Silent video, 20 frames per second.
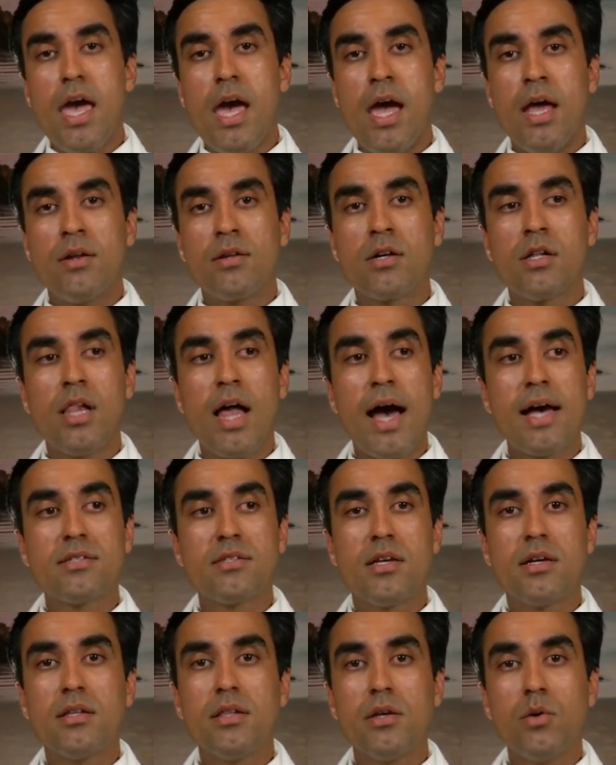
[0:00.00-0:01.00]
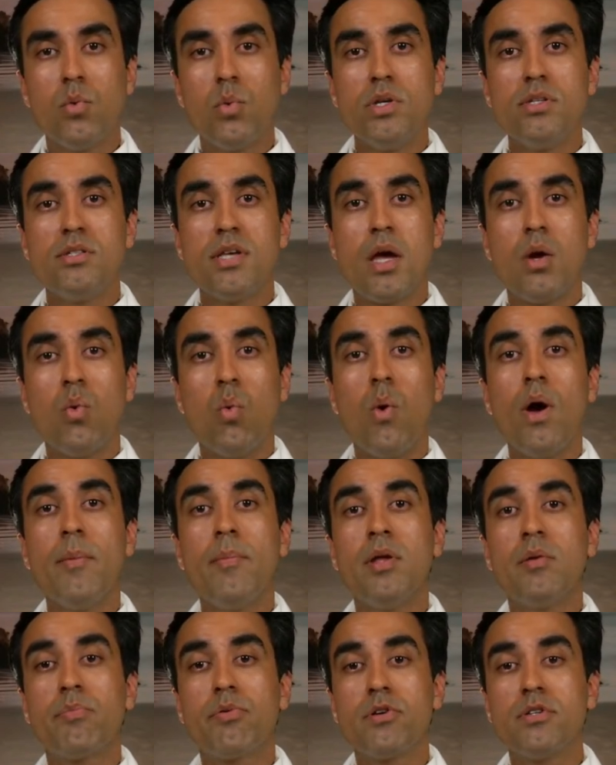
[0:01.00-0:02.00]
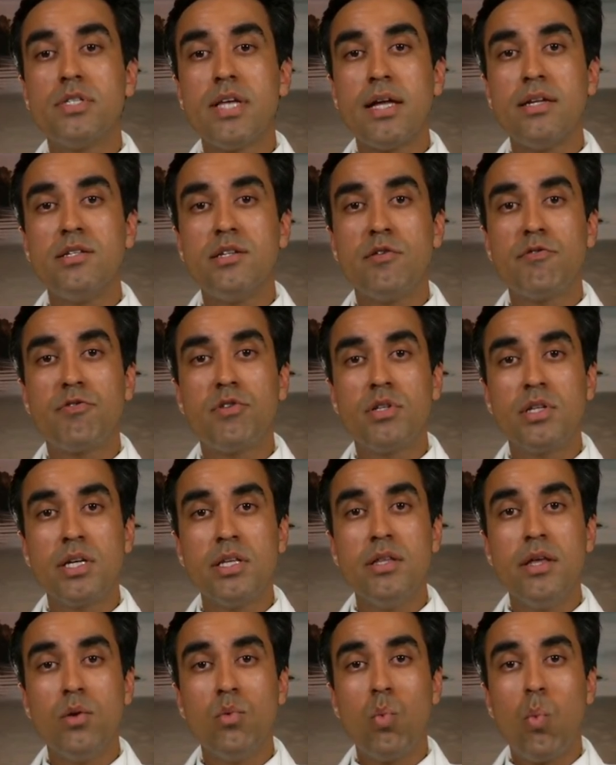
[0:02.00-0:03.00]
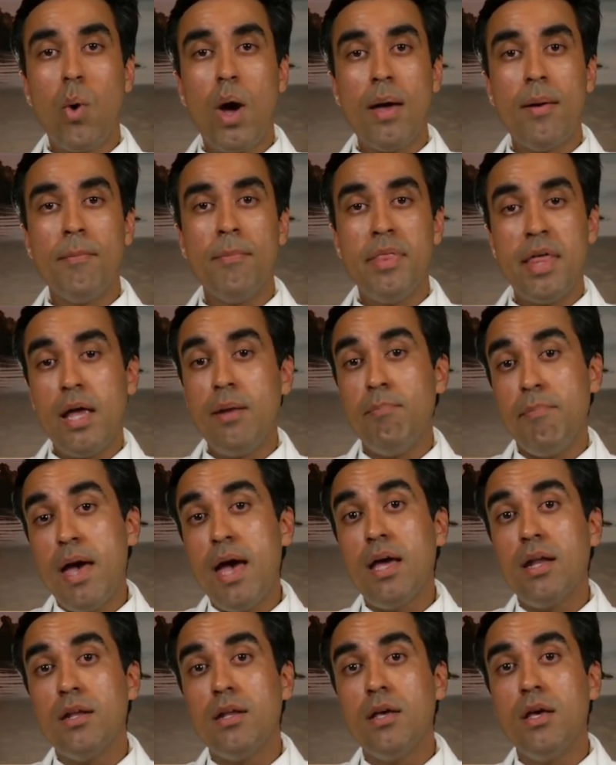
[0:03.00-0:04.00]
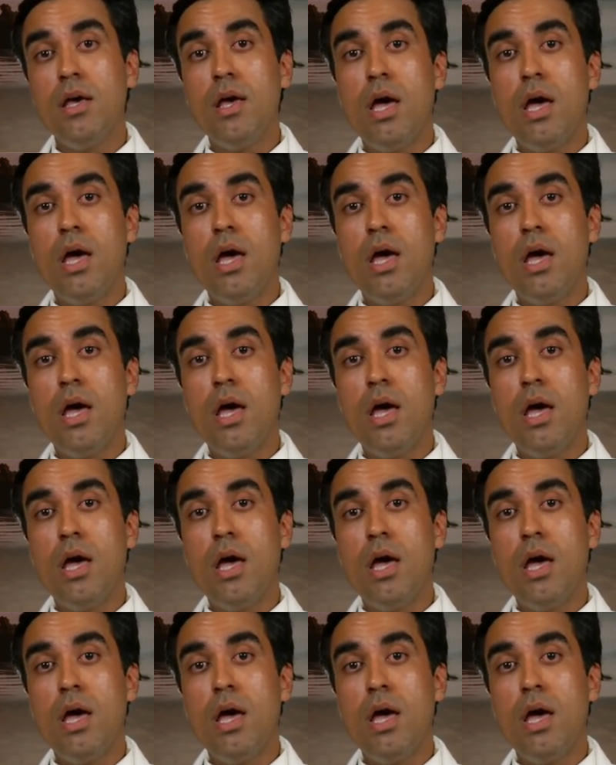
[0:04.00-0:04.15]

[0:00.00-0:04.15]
And classically, we say women present differently than, than men.